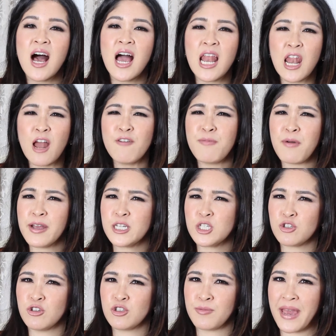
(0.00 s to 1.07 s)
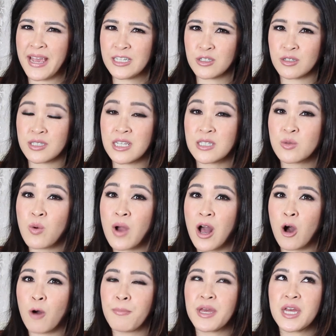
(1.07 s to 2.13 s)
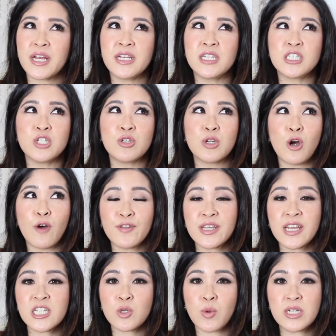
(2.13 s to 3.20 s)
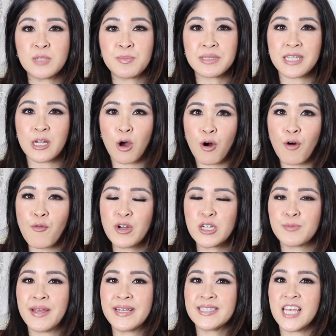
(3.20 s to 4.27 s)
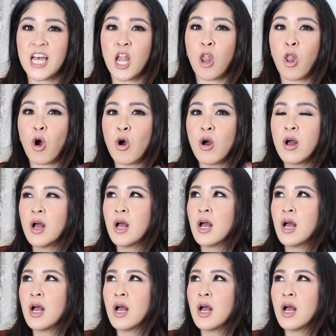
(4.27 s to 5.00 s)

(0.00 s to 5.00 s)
I love buying shoes from ASOS as well because you can often get 20% off which makes it a lot